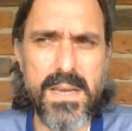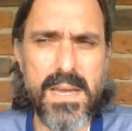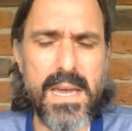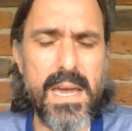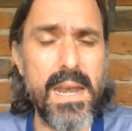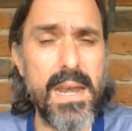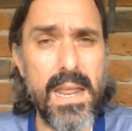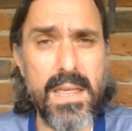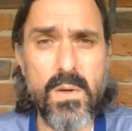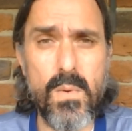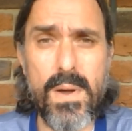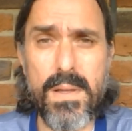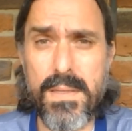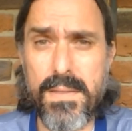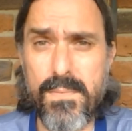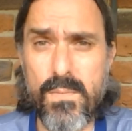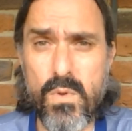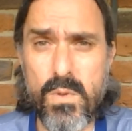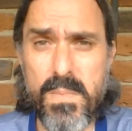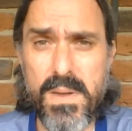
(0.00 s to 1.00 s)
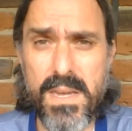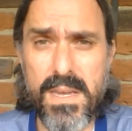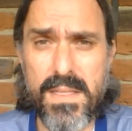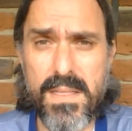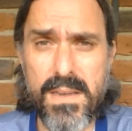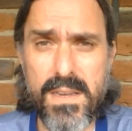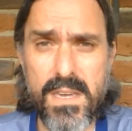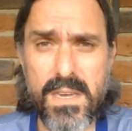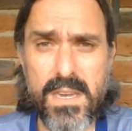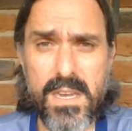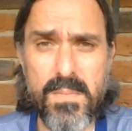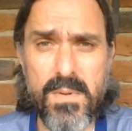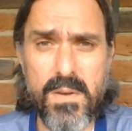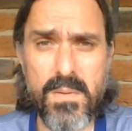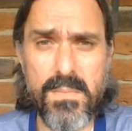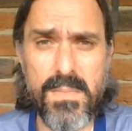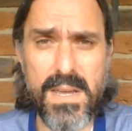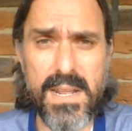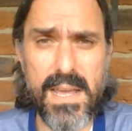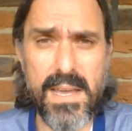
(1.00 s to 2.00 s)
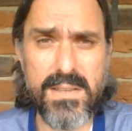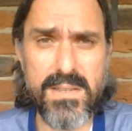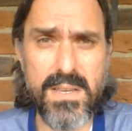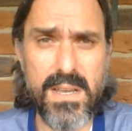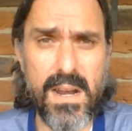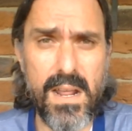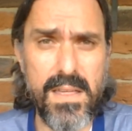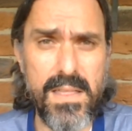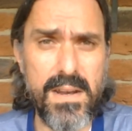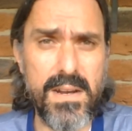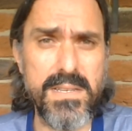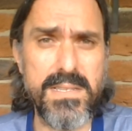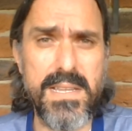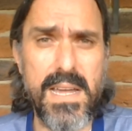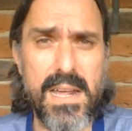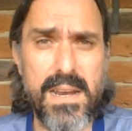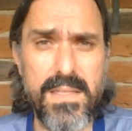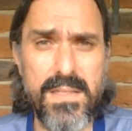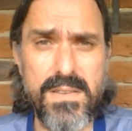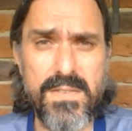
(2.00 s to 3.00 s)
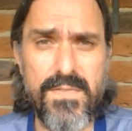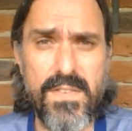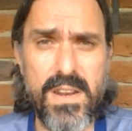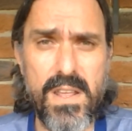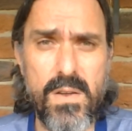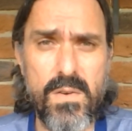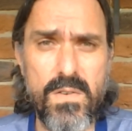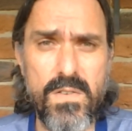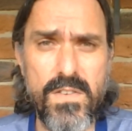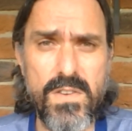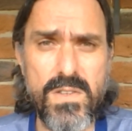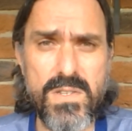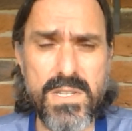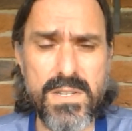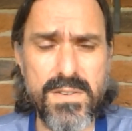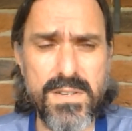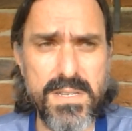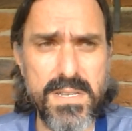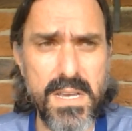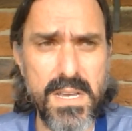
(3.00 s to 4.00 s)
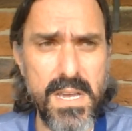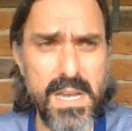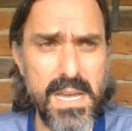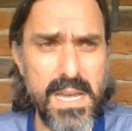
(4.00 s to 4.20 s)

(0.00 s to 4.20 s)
another one would be the Cohiba Medio Siglo that I started this video review series.